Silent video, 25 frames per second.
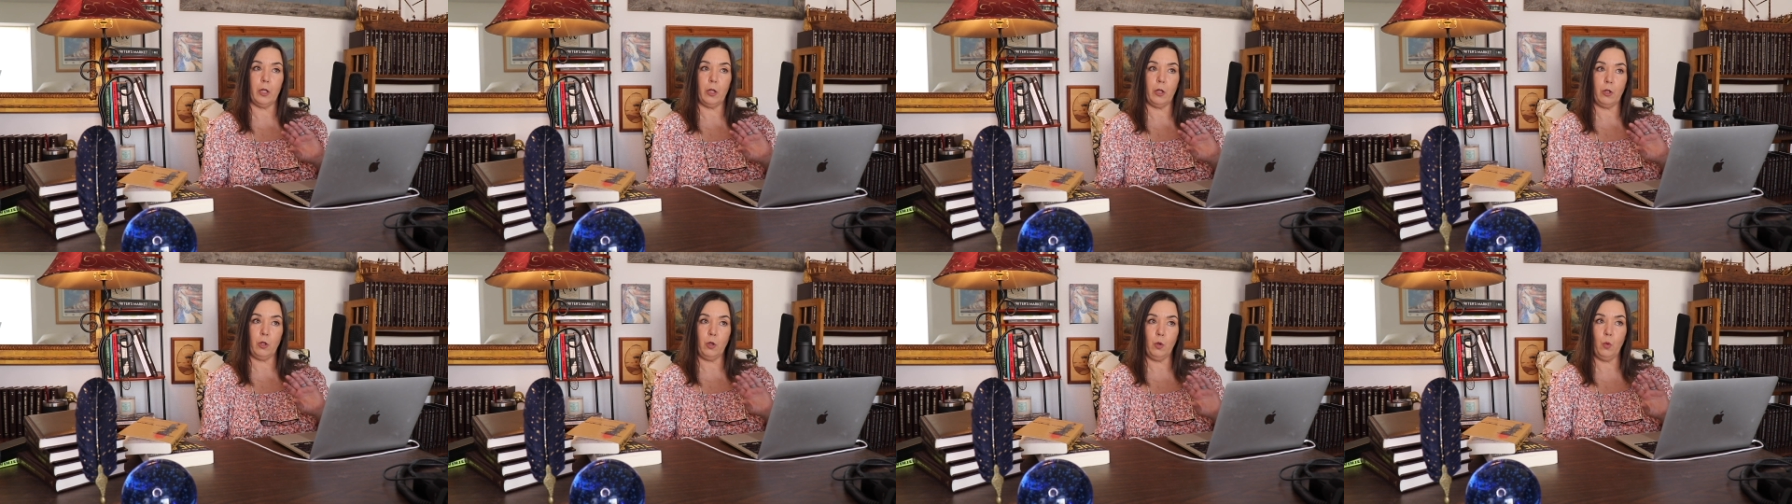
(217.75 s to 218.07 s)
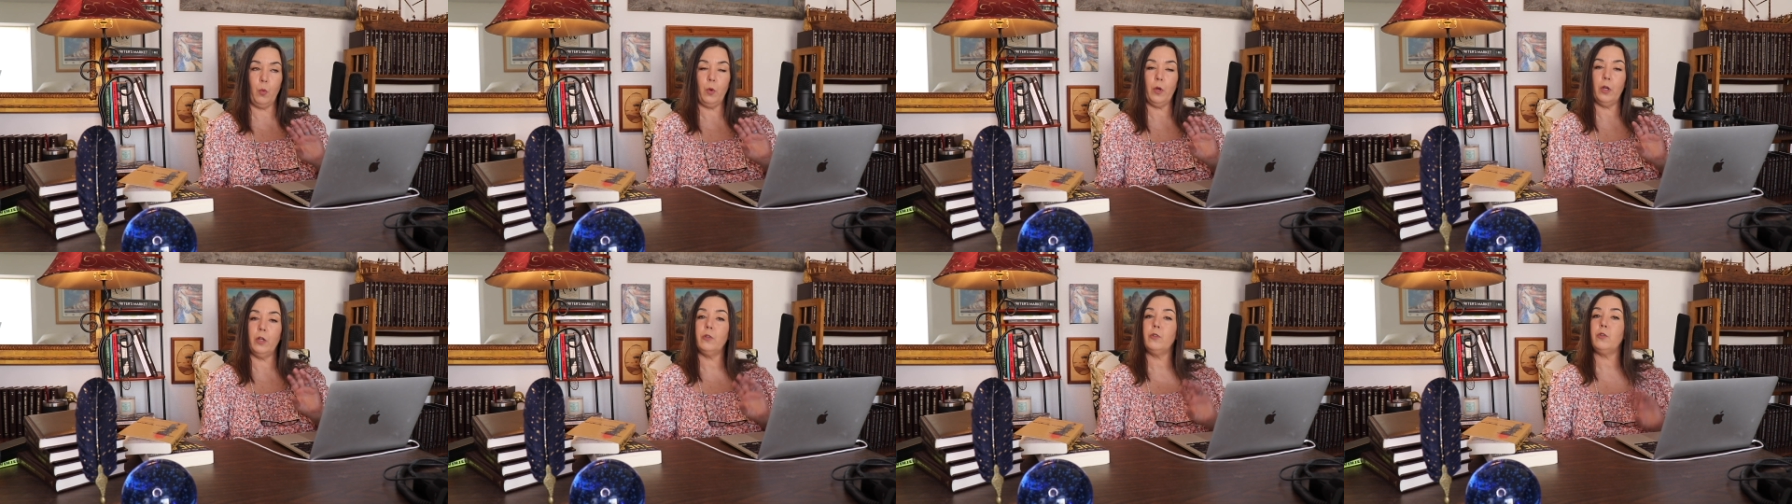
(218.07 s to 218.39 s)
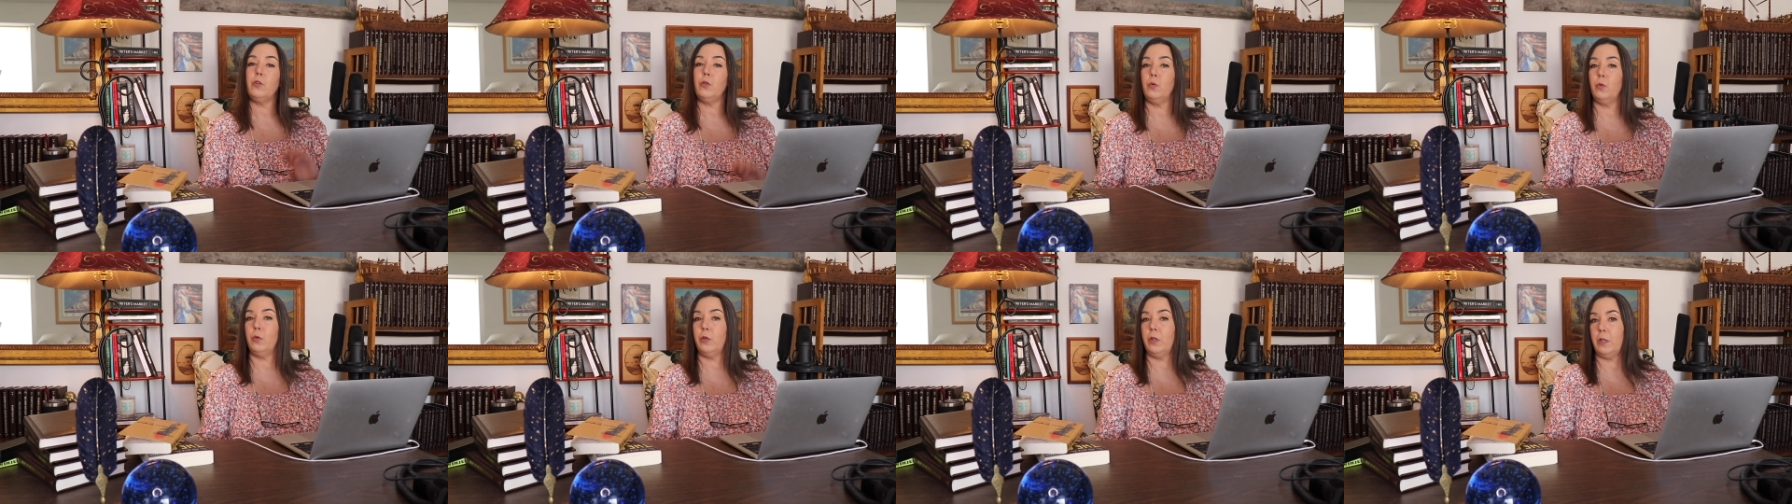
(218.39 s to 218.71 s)
You will
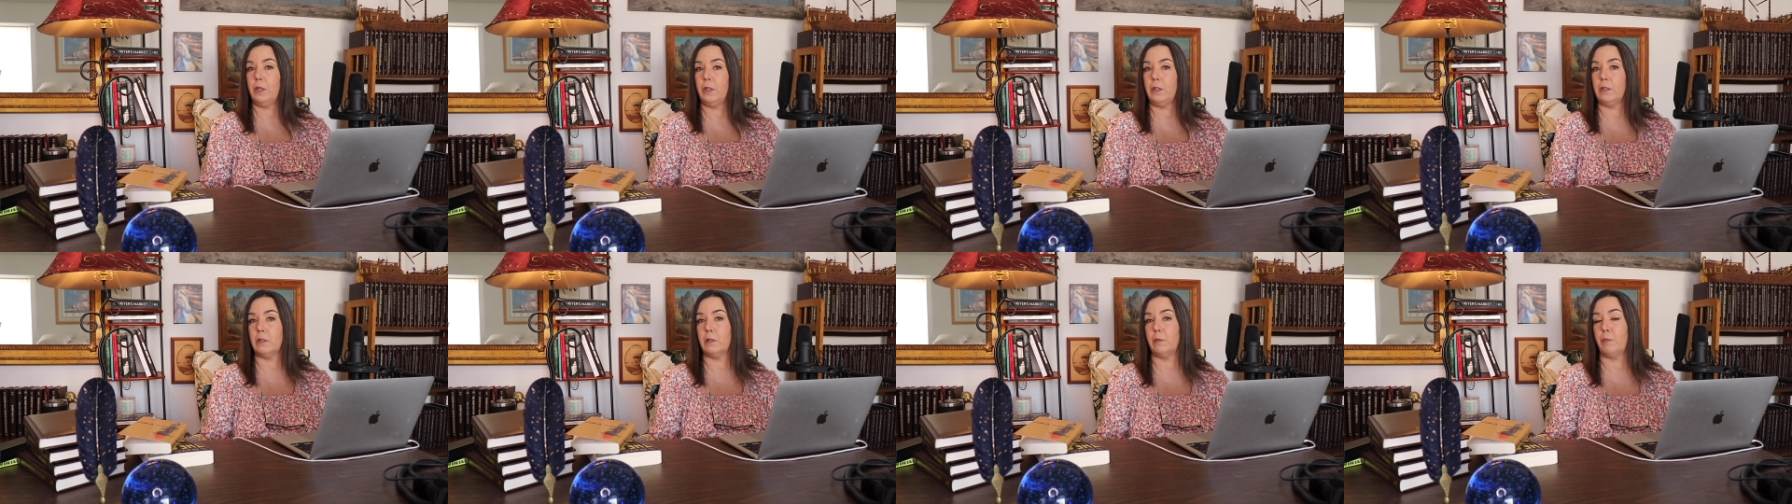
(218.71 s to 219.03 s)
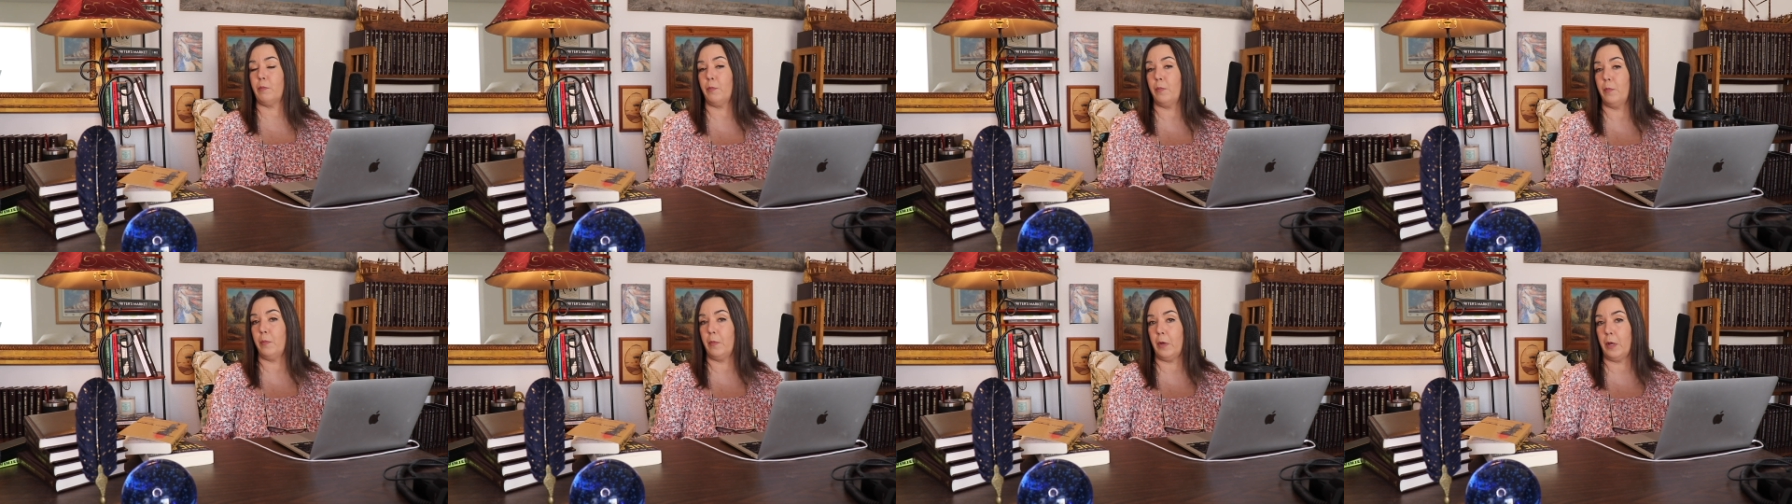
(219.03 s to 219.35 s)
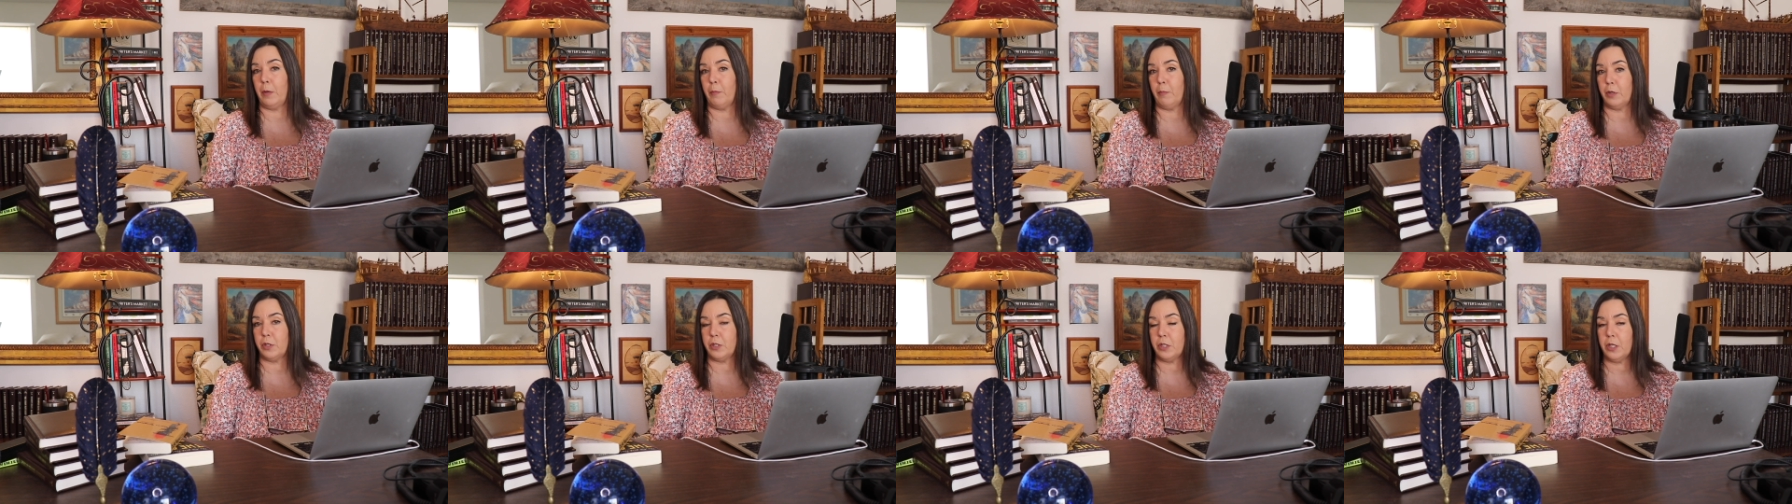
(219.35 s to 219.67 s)
do these
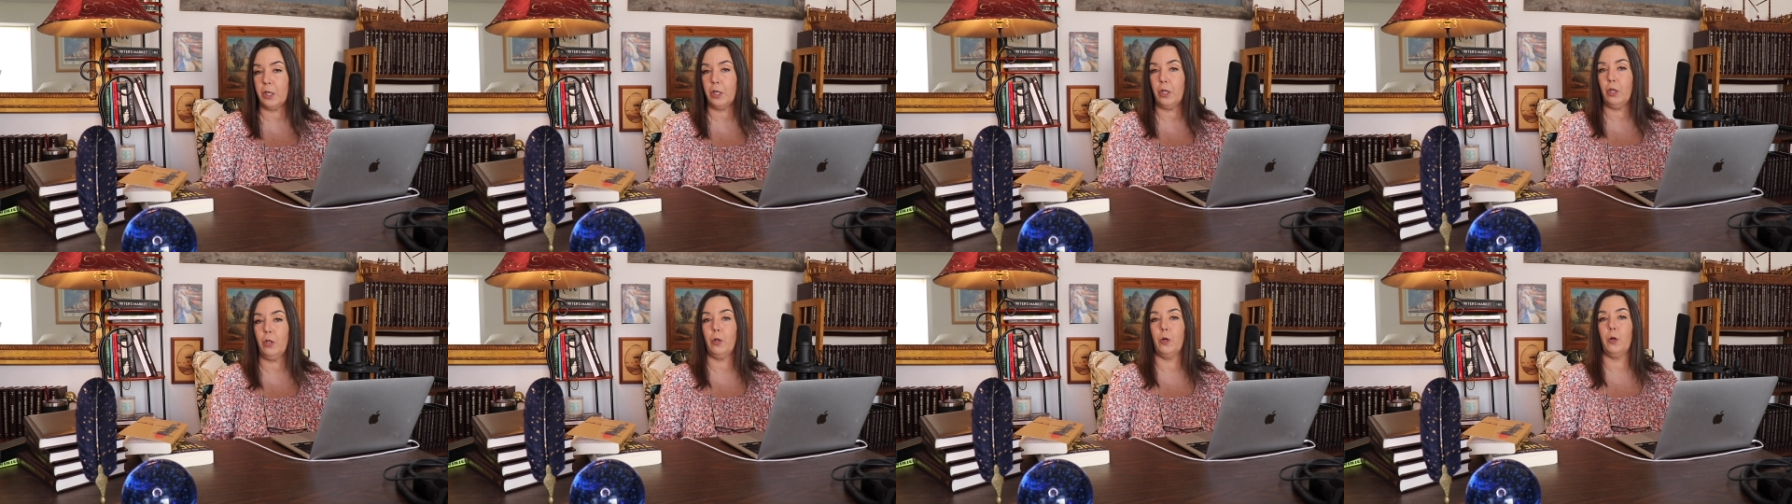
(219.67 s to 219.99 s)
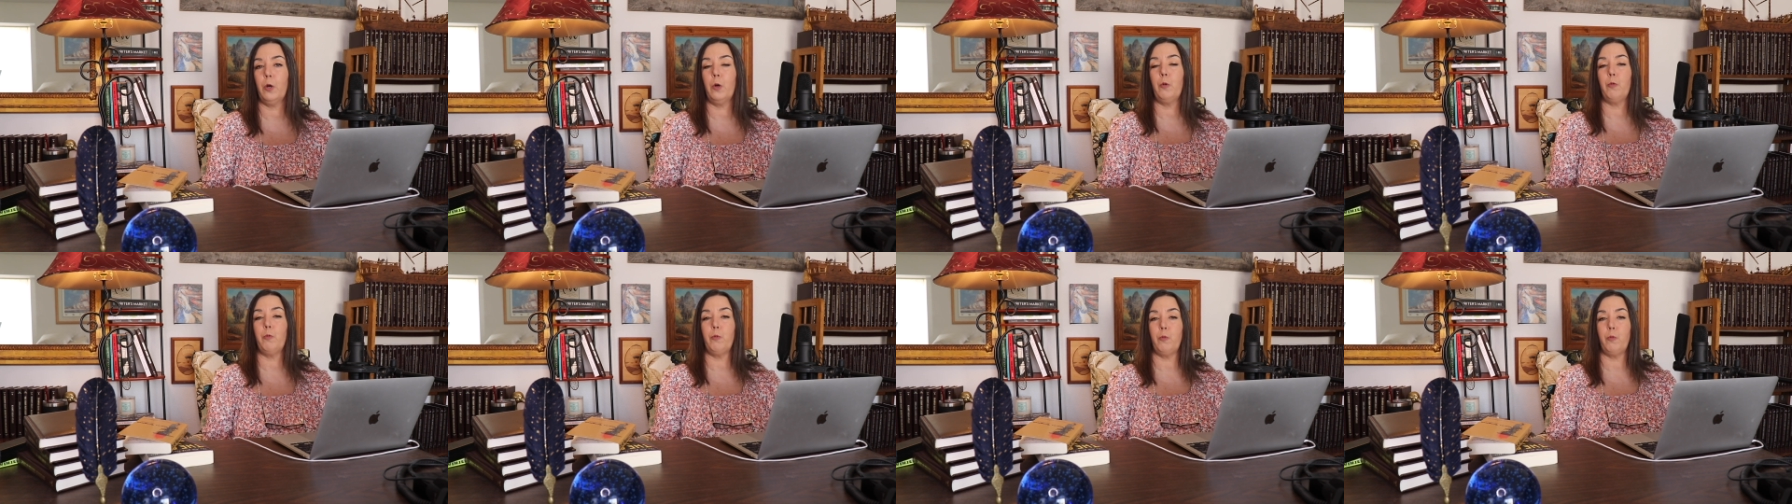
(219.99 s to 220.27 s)
in particular